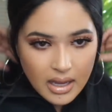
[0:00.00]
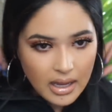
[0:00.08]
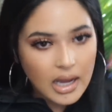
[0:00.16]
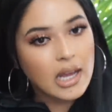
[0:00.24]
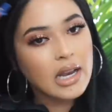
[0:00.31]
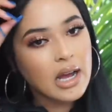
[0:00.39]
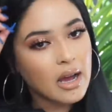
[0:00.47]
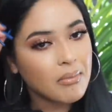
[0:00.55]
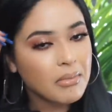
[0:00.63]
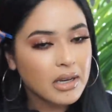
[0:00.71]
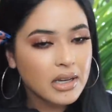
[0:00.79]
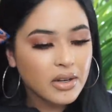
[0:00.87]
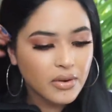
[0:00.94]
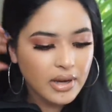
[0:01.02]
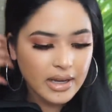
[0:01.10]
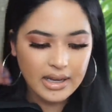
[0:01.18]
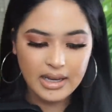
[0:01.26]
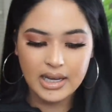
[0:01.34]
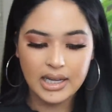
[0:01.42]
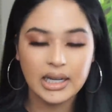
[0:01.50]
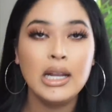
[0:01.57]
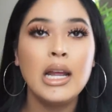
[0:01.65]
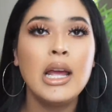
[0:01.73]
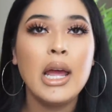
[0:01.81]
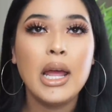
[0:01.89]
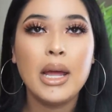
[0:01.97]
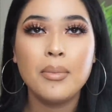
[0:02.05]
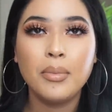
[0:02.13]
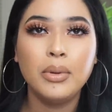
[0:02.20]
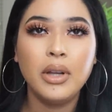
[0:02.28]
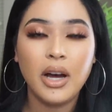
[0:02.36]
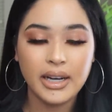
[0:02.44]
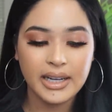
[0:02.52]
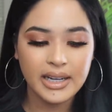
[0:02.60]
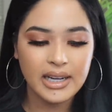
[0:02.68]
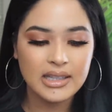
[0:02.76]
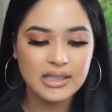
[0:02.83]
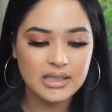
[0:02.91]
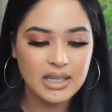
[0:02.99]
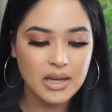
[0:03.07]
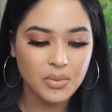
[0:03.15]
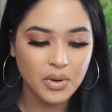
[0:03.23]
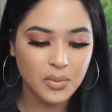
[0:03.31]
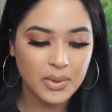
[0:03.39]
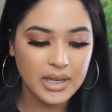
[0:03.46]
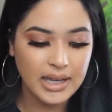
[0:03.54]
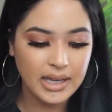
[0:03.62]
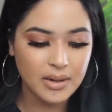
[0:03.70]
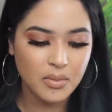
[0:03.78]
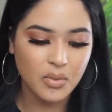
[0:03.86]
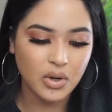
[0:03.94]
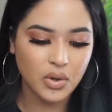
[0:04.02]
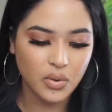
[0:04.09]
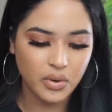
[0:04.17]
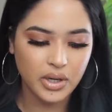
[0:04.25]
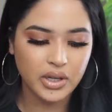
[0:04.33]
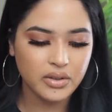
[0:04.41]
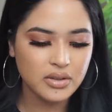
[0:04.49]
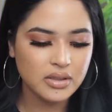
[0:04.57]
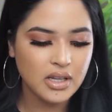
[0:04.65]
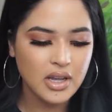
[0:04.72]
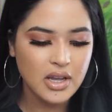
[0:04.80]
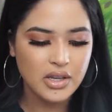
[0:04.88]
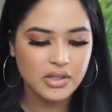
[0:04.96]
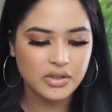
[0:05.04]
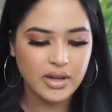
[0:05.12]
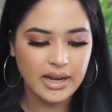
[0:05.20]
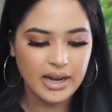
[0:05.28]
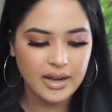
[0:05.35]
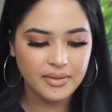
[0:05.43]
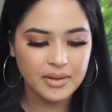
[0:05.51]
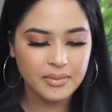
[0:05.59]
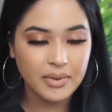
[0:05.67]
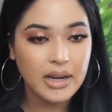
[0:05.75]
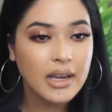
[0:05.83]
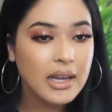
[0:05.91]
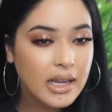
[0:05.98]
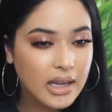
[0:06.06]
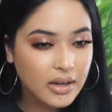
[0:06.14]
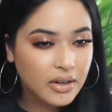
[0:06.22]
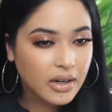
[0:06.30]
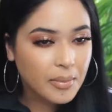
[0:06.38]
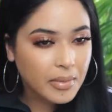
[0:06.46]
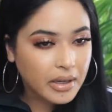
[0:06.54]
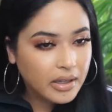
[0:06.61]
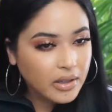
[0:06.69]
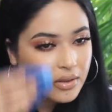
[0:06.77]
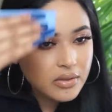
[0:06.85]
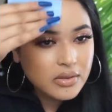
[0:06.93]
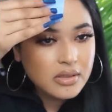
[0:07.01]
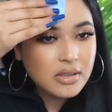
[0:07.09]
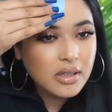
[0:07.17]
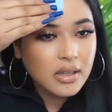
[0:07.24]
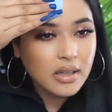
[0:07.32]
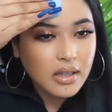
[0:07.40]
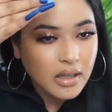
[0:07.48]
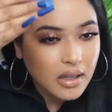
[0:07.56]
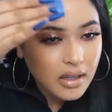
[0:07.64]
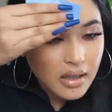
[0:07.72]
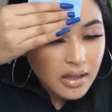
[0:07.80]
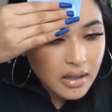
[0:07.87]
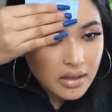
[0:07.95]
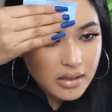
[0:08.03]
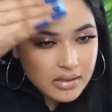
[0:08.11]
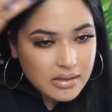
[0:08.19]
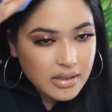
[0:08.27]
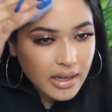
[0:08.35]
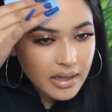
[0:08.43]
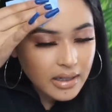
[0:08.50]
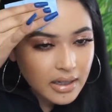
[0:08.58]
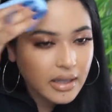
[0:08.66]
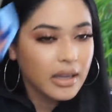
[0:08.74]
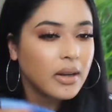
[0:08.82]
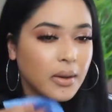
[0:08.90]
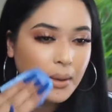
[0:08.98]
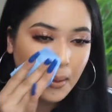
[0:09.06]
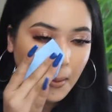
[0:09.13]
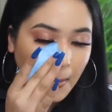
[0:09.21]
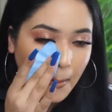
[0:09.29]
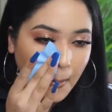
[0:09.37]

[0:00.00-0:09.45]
and I'm gonna go ahead and blot it and see where we get more oils. So I have them right here. I'm gonna use this side here